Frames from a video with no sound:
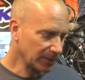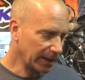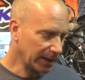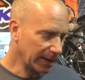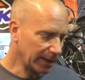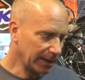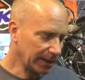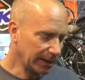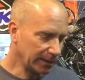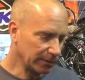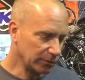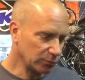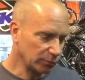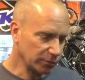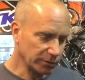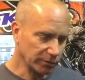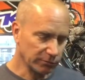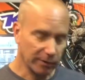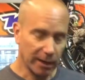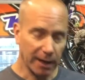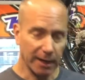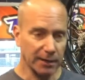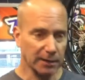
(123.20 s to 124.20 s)
And when
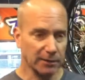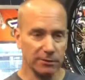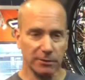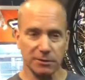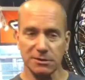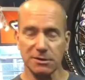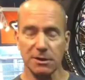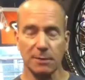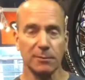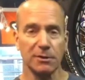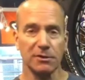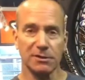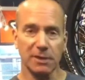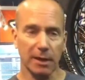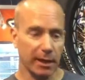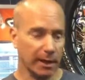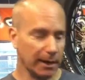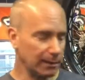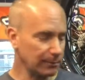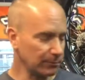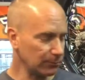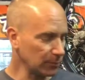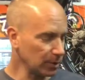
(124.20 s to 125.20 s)
you ride it in the
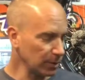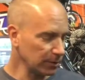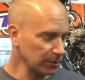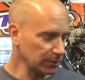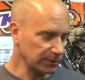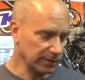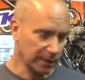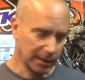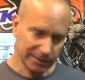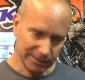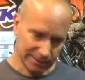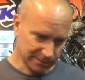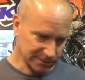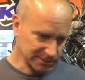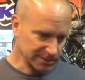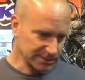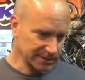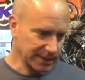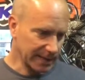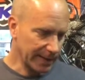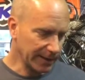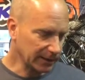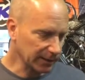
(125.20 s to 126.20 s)
summertime, that is
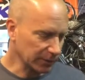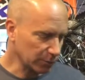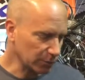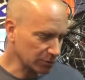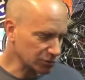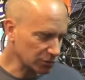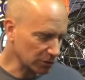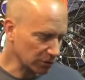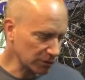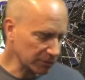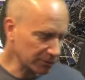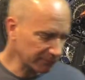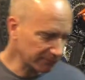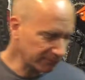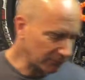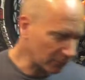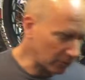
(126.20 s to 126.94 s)
exactly what you're looking